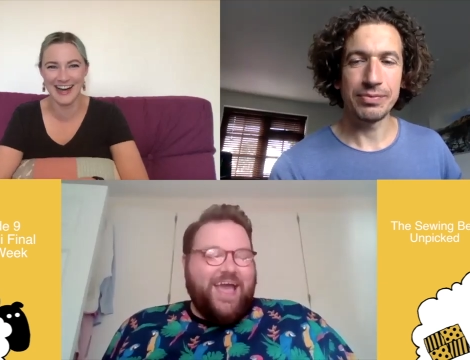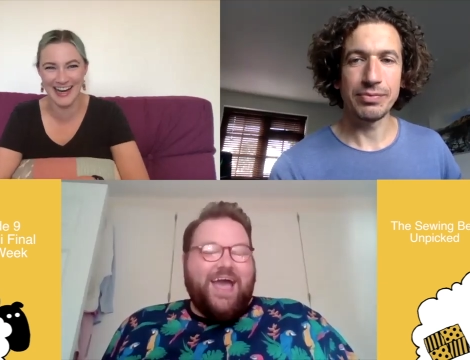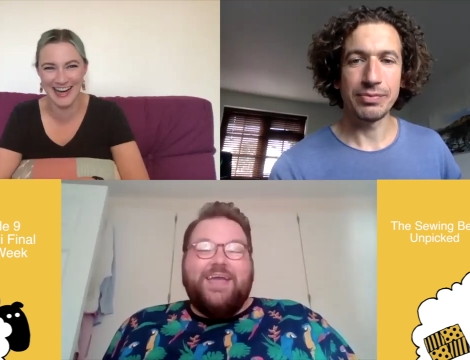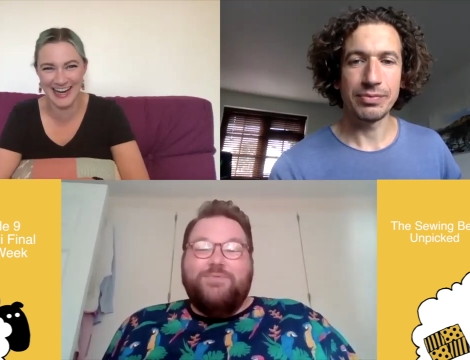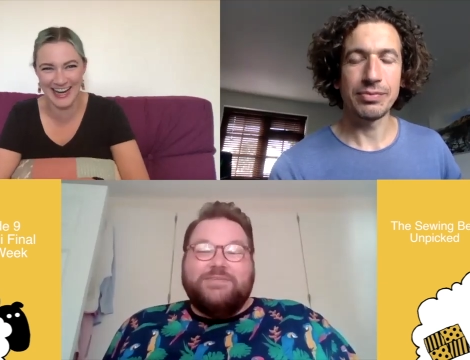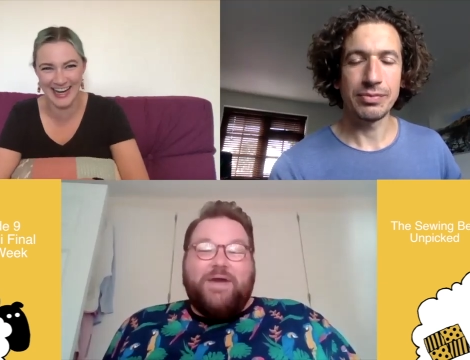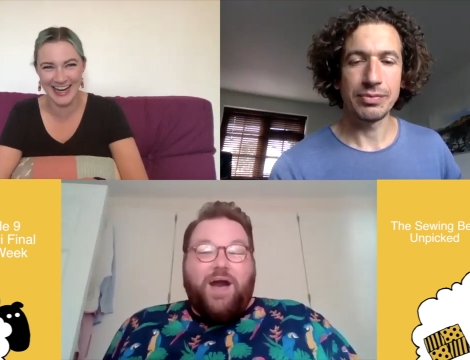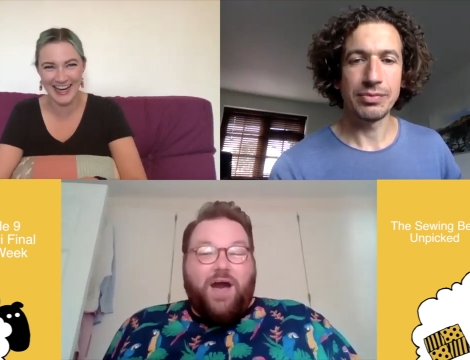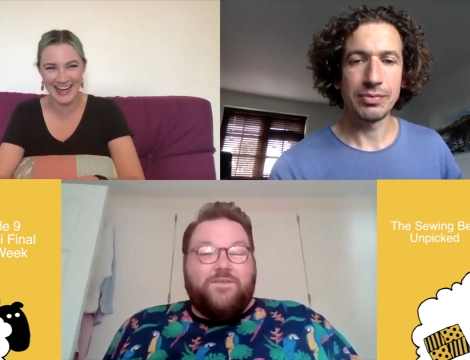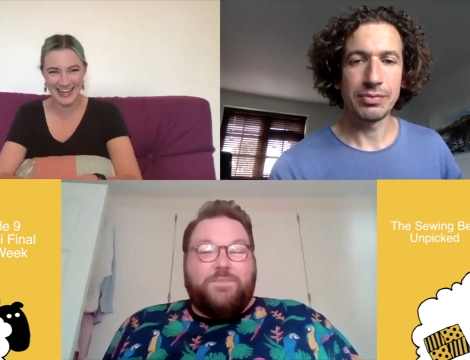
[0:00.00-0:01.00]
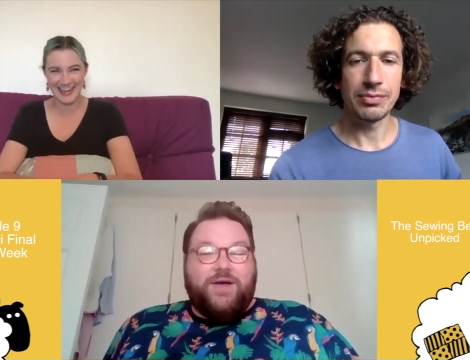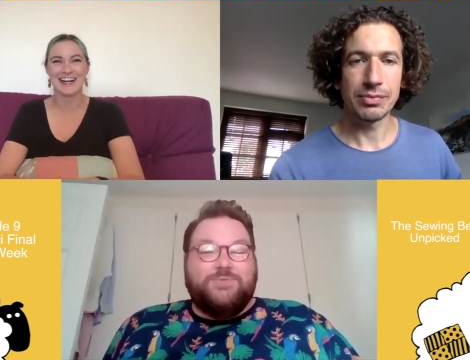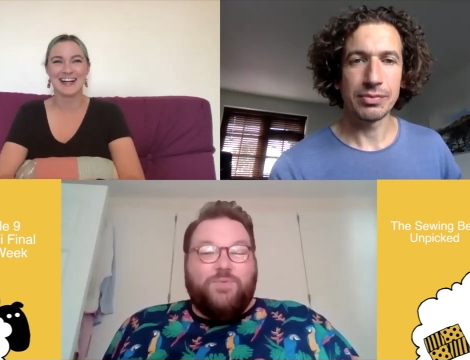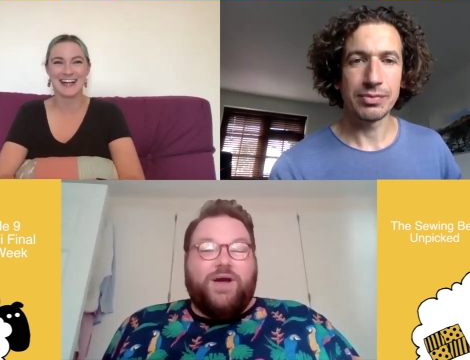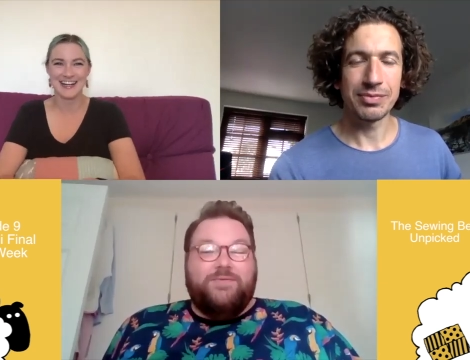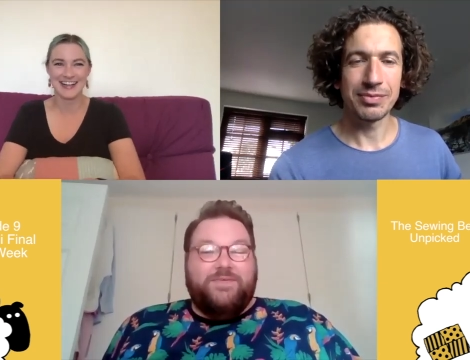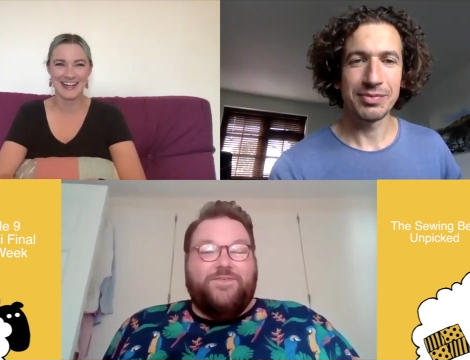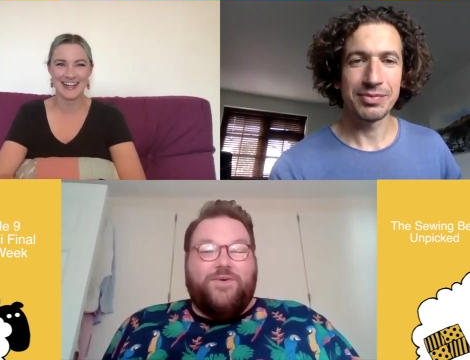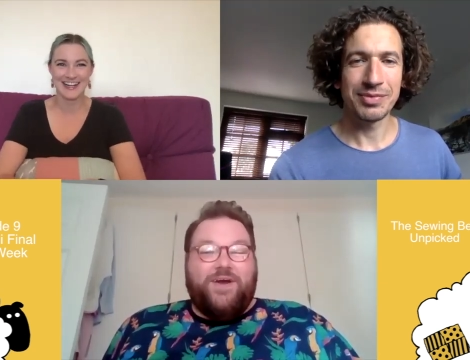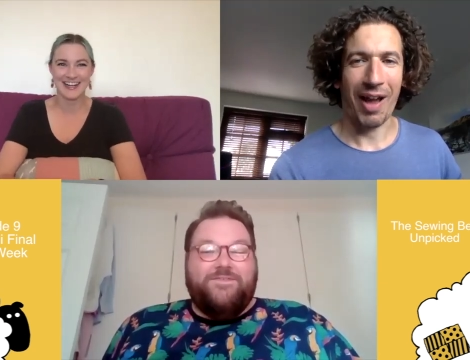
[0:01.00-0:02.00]
Speaker 1: It was about half past one
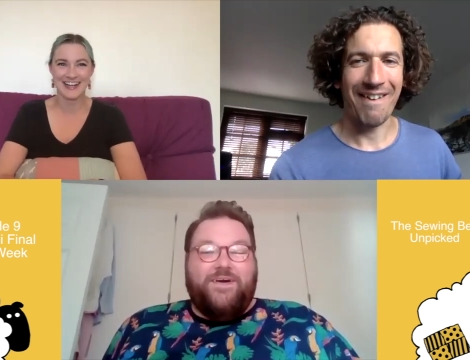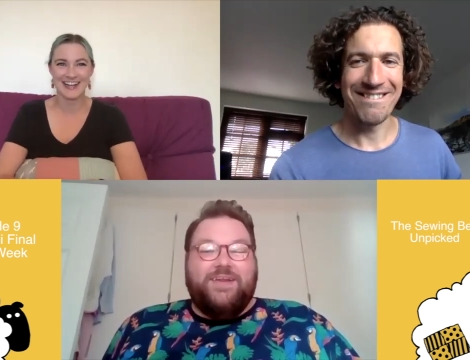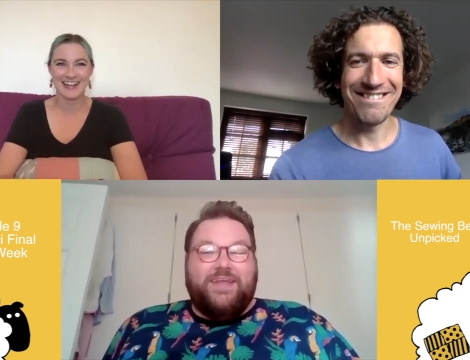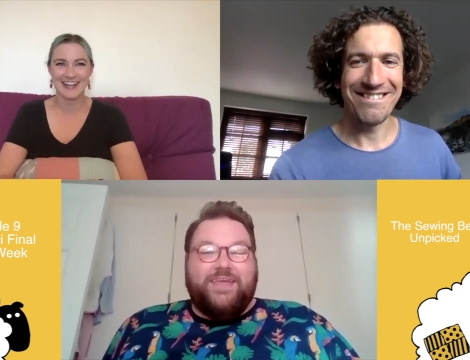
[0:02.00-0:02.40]
before I finally